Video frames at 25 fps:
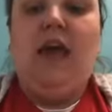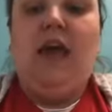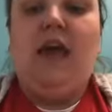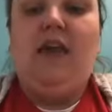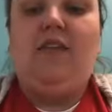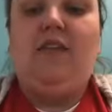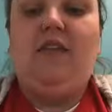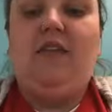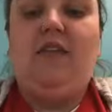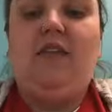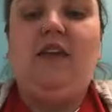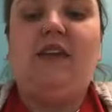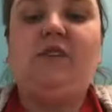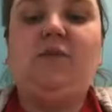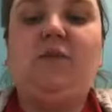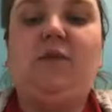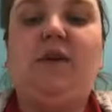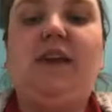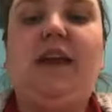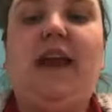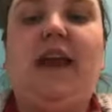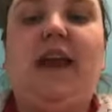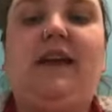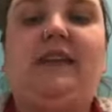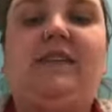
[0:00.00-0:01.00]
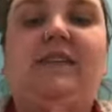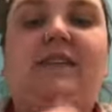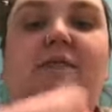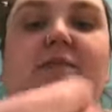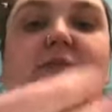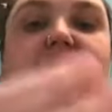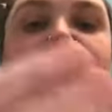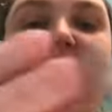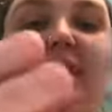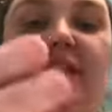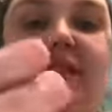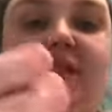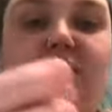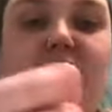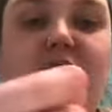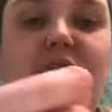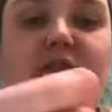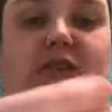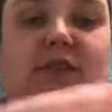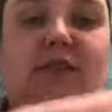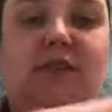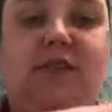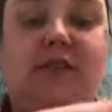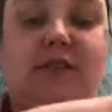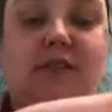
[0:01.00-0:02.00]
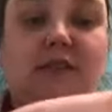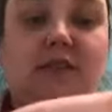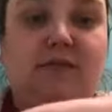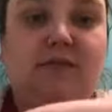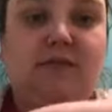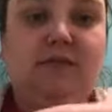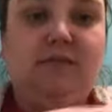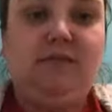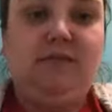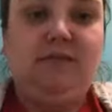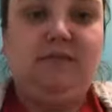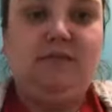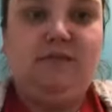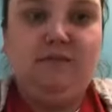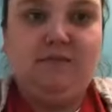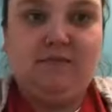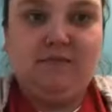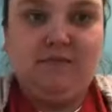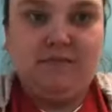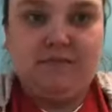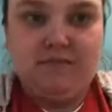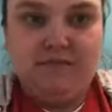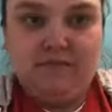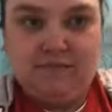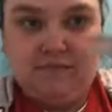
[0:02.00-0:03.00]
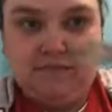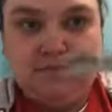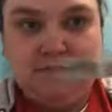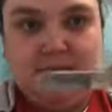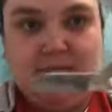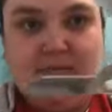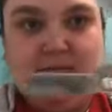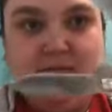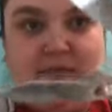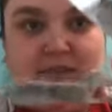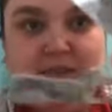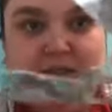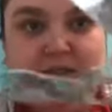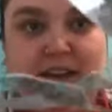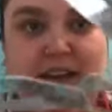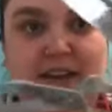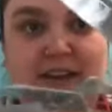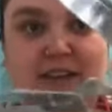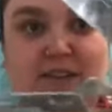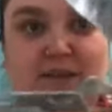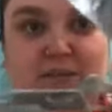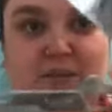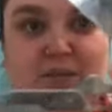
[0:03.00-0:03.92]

And then this one has some scissors. It's kind of